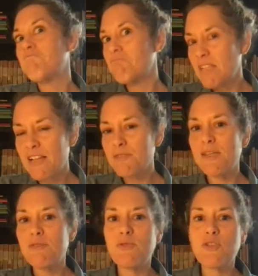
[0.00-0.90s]
Last
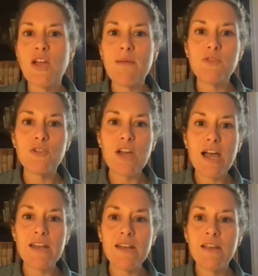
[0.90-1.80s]
week it was chapter
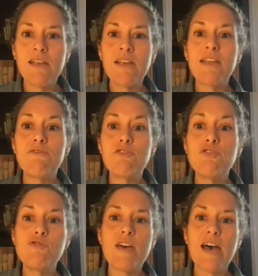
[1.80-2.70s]
9. If you
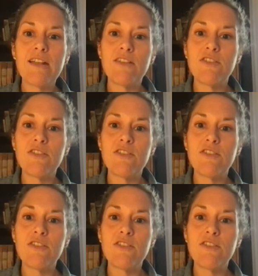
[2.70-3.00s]
do that,